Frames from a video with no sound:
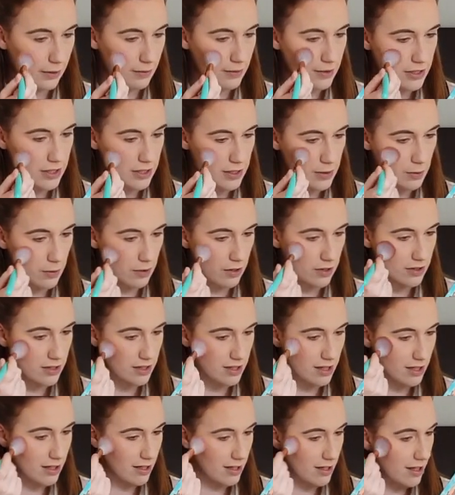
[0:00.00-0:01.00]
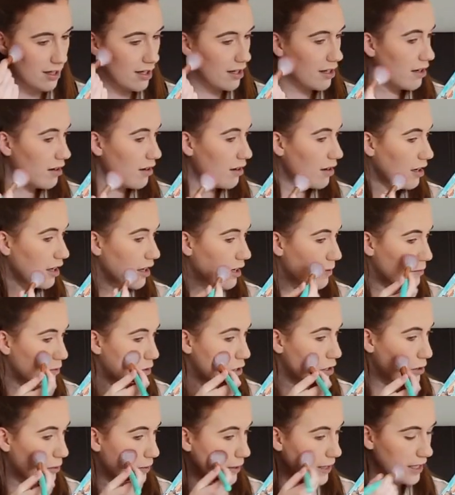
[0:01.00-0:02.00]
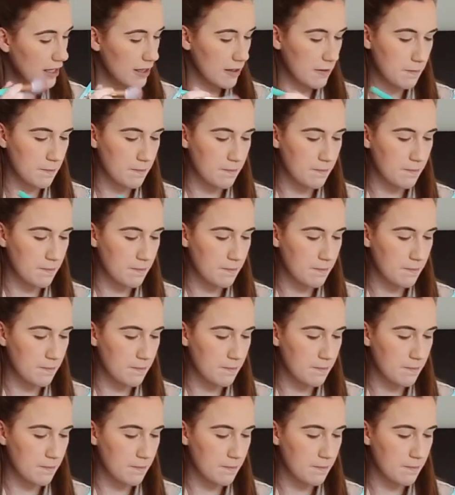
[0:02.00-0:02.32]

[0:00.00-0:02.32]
which is what I am doing.